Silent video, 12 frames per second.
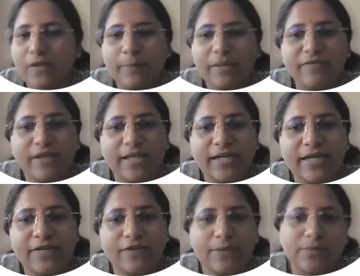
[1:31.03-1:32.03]
will be
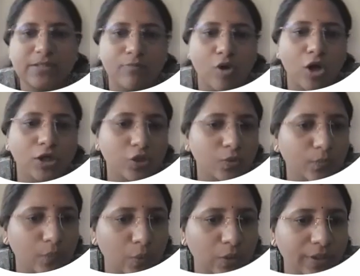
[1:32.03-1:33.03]
varied from small to
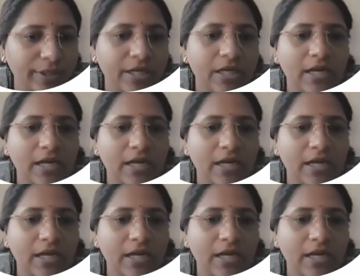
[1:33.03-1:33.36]
bold,